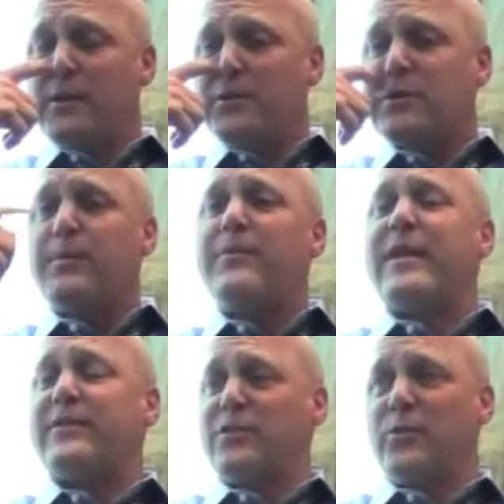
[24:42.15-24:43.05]
some of
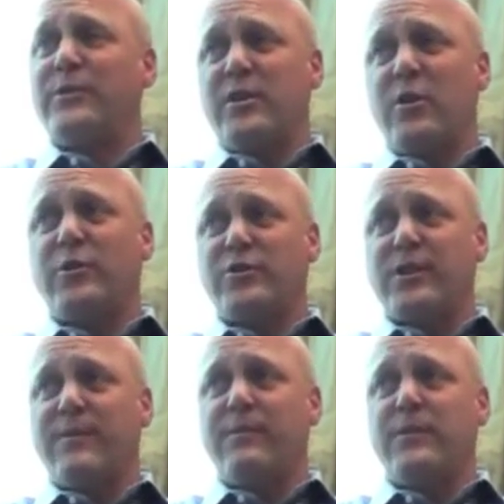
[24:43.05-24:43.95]
it has to do with the
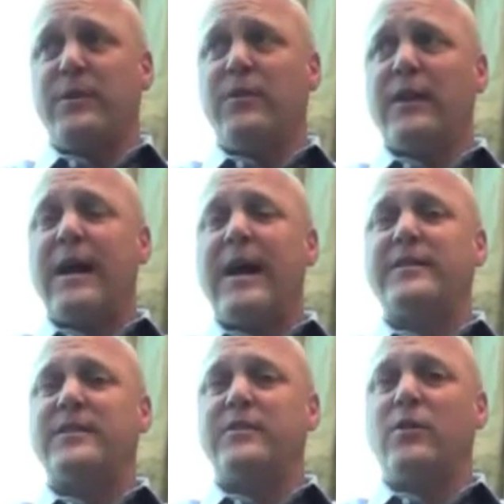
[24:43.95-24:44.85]
ownership. The
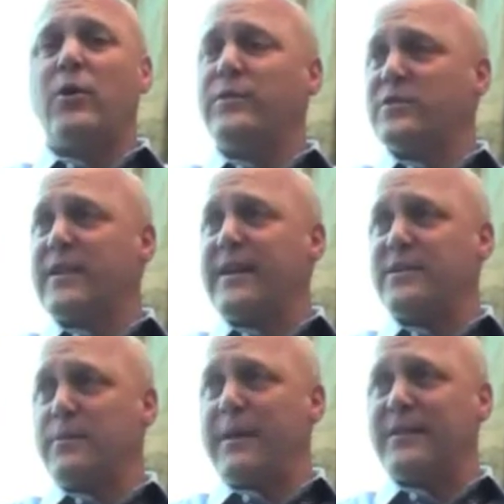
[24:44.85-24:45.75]
guys that own the
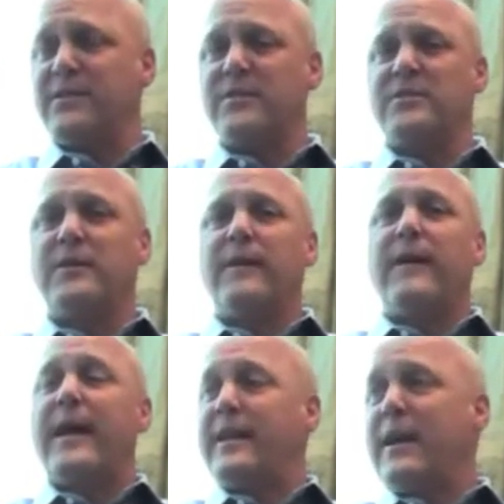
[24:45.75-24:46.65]
Saints, the Bensons,
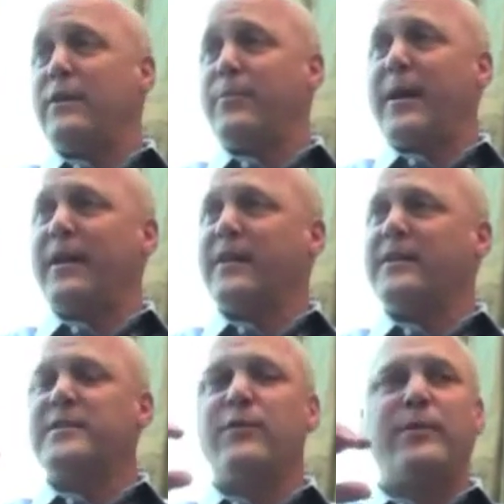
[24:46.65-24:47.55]
and now the
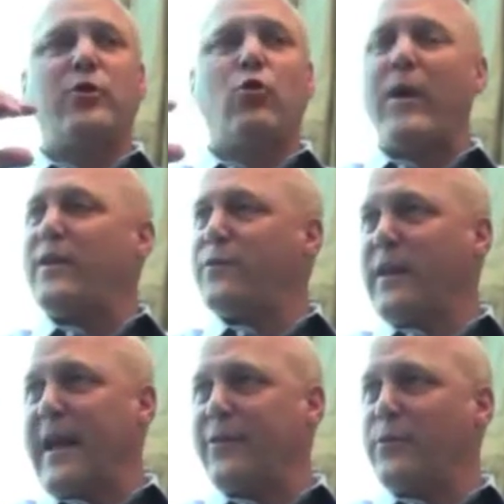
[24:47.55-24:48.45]
Pelicans, have been great
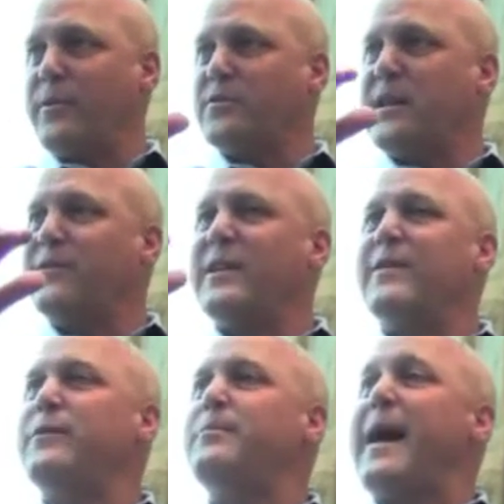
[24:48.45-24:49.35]
philanthropists and have
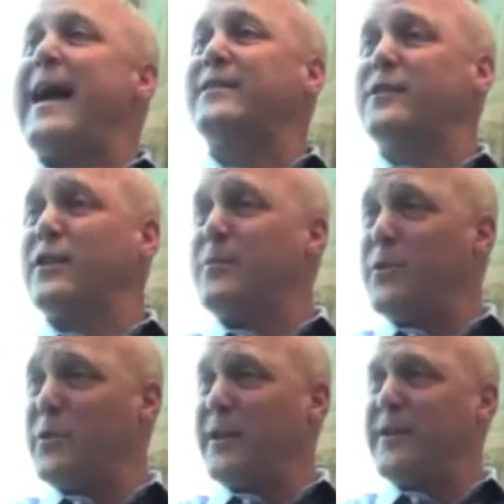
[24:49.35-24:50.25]
given back to the
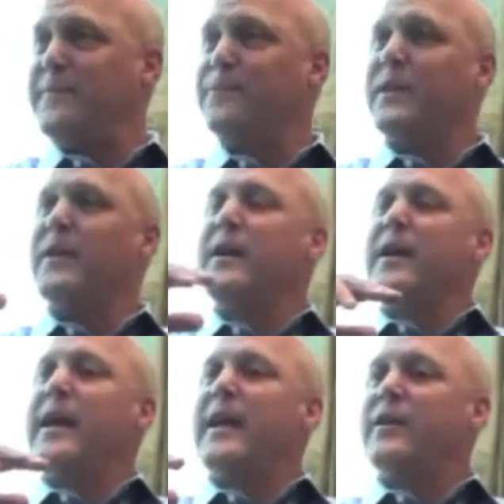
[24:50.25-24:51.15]
community
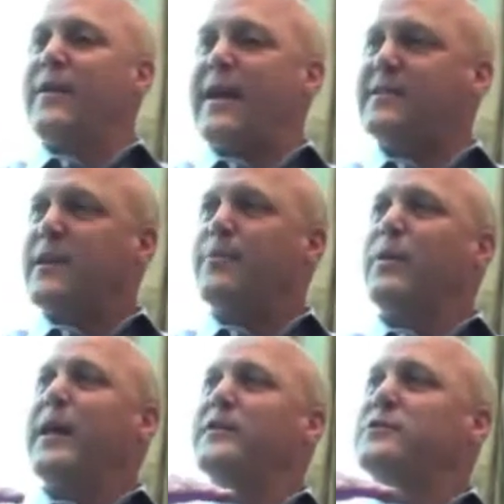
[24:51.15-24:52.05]
and have asked their
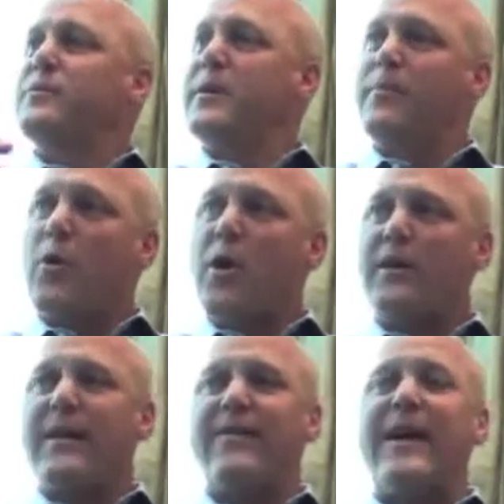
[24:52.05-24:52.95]
players to be a part
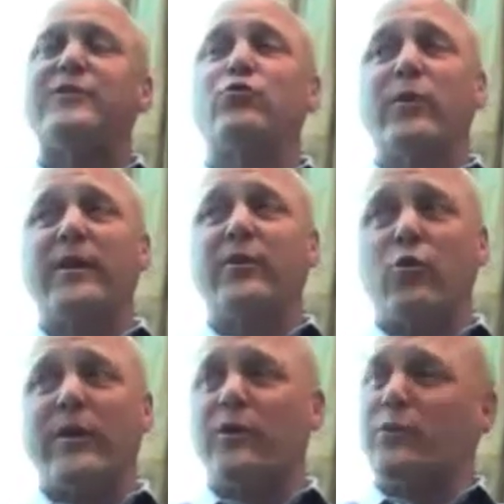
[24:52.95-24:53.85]
of that. That's really
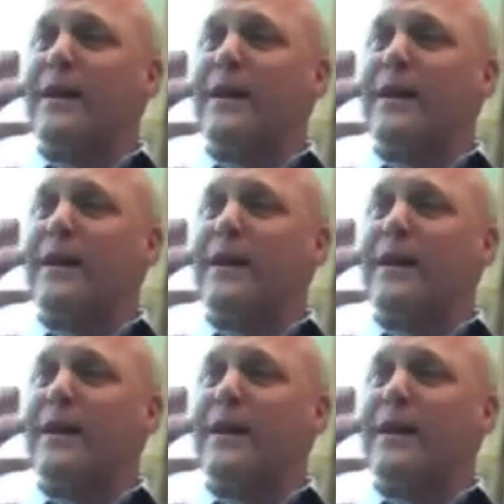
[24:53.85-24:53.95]
critical,